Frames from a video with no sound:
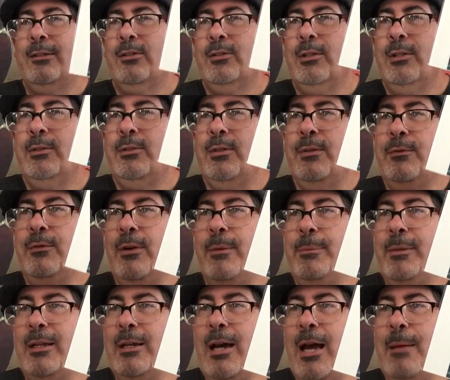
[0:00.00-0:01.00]
exclusive
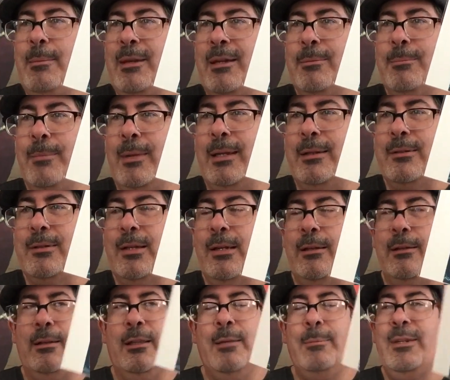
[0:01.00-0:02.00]
from the Comic Mint,
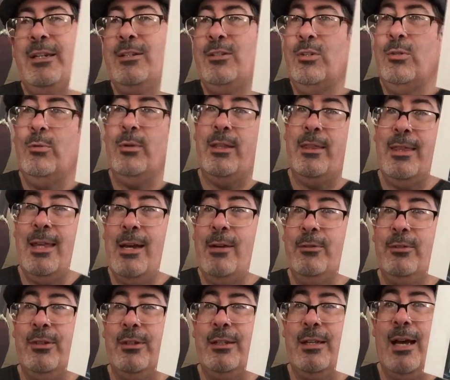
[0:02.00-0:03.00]
limited to
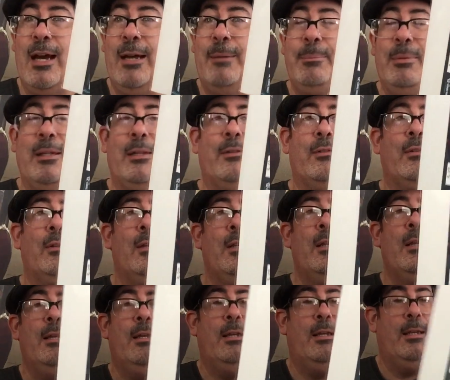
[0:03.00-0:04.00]
1,000 copies.
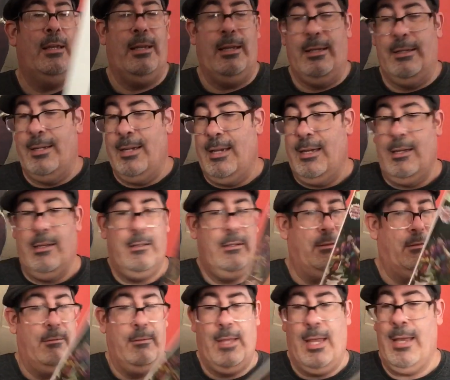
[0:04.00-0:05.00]
And
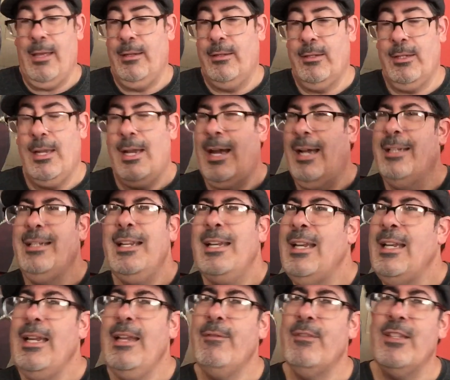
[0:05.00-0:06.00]
that I
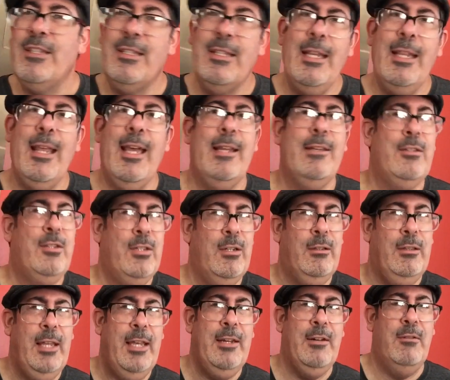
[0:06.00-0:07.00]
didn't even see that
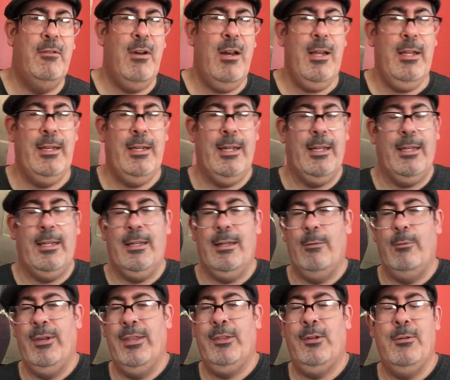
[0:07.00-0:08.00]
until later on. I
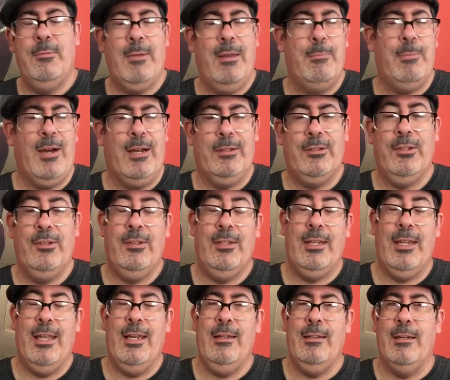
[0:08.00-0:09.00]
went through my boxes
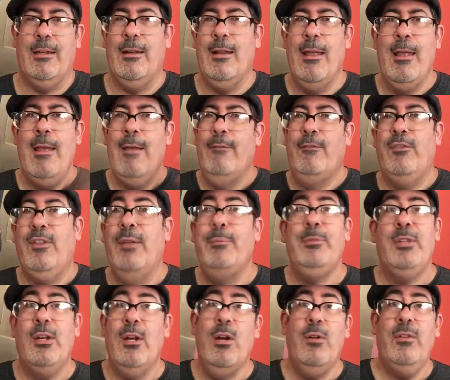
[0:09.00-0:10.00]
again and
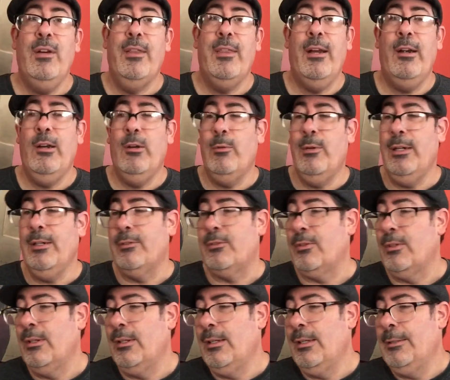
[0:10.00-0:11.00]
flipped it over. There it
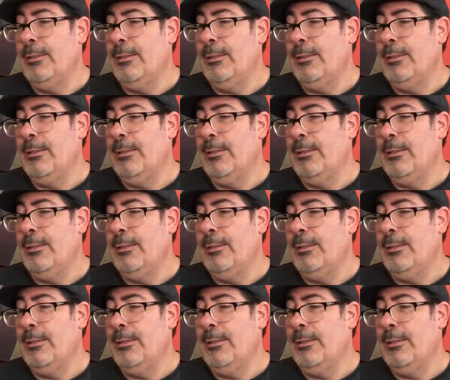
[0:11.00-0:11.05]
was.